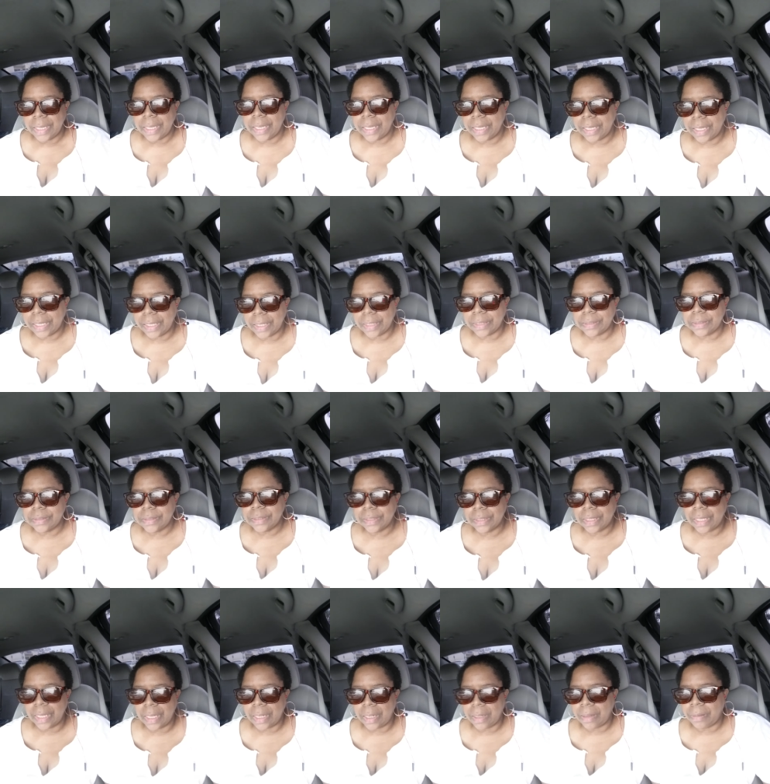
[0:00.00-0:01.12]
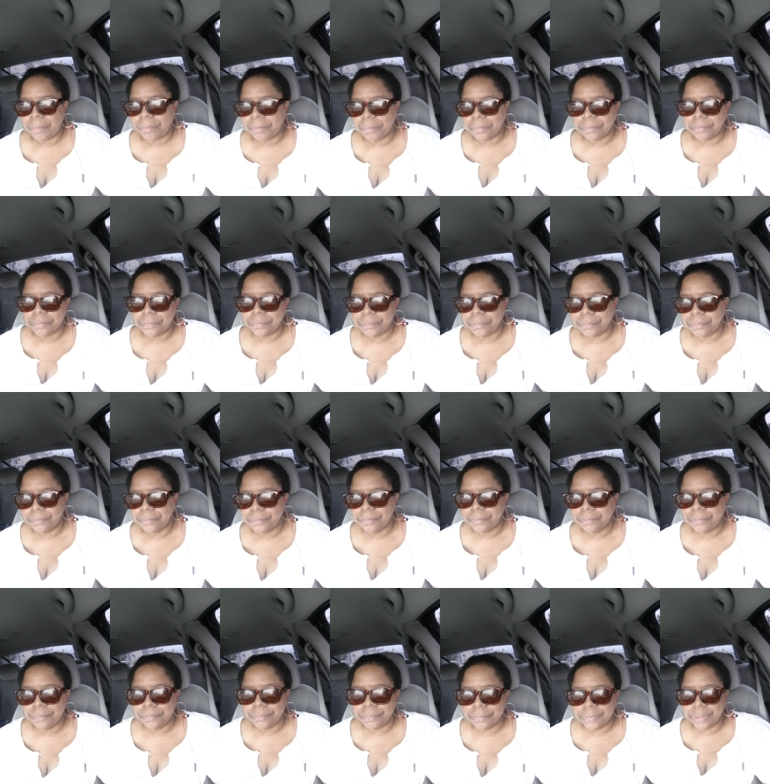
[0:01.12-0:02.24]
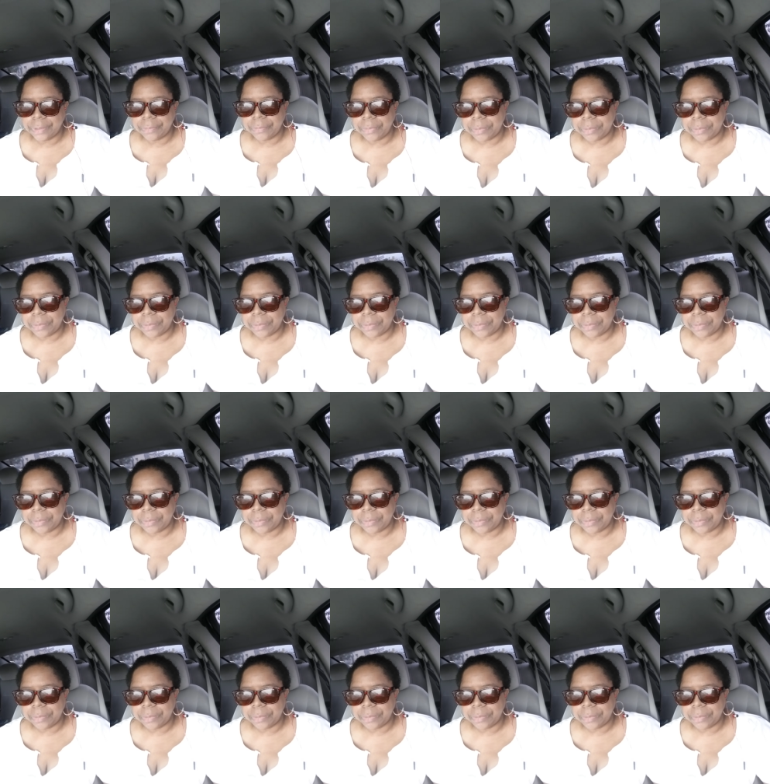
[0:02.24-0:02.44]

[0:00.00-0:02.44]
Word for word: And um, it